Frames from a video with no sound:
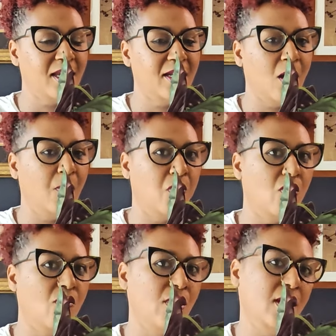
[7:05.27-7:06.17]
and I'll
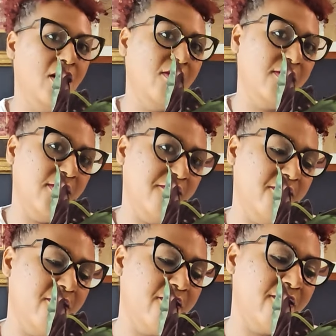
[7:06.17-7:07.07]
pull one out of
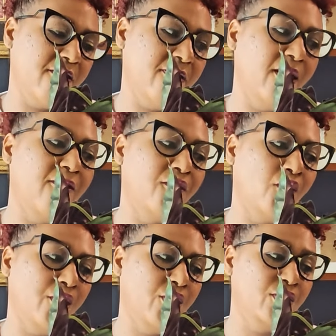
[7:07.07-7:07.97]
there
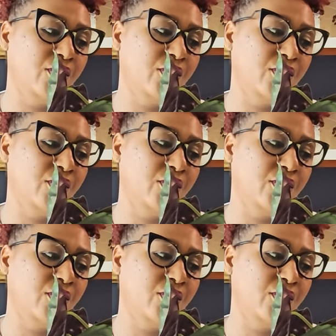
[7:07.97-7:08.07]
for you.